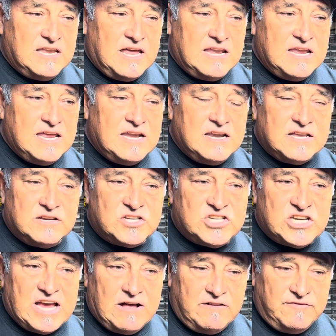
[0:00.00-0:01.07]
needed a
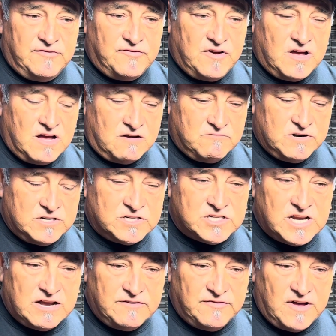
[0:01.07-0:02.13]
shelf, a rear
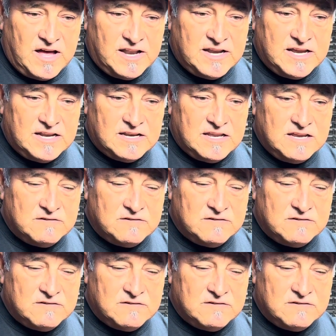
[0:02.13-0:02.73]
shelf on it.